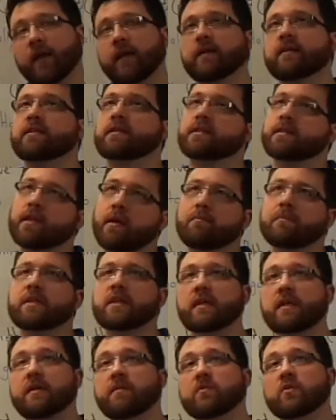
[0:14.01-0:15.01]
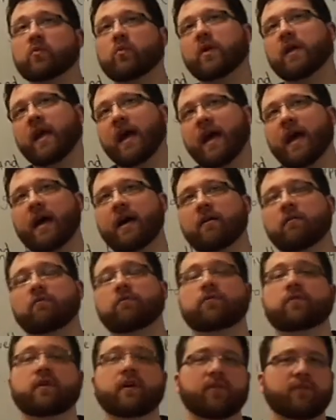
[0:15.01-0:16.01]
sometimes we have
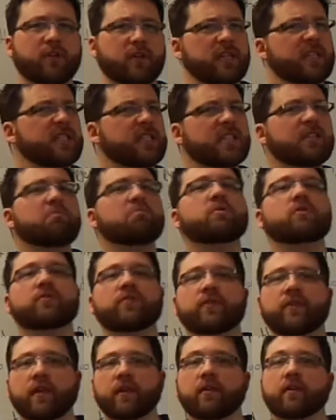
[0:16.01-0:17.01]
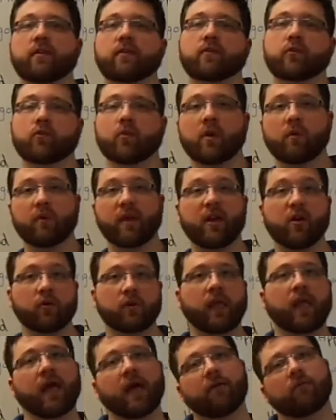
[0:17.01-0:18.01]
a very simple sentence where we
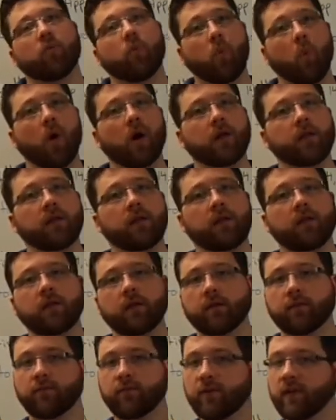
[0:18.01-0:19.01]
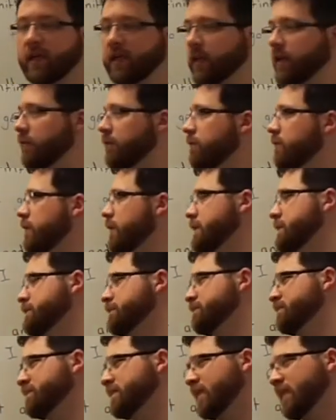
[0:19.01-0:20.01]
only have one infinitive.
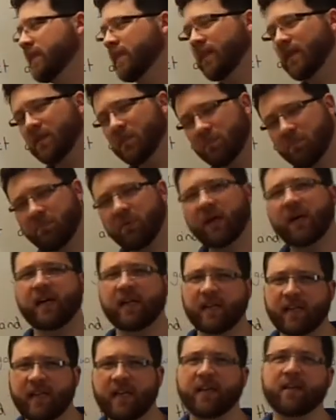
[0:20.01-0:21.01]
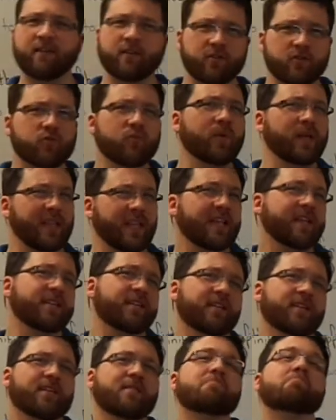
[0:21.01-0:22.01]
But in English, we like to
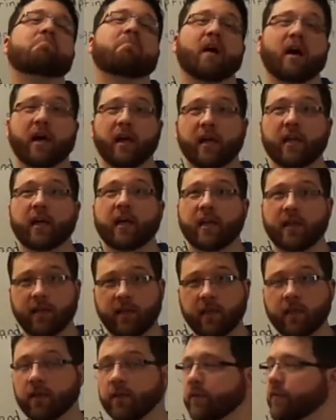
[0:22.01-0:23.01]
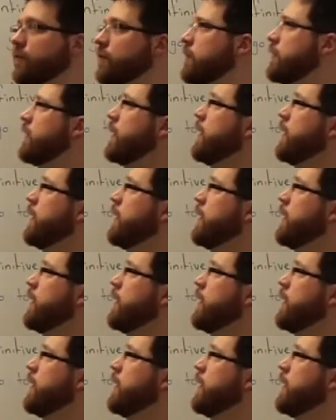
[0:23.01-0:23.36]
combine ideas.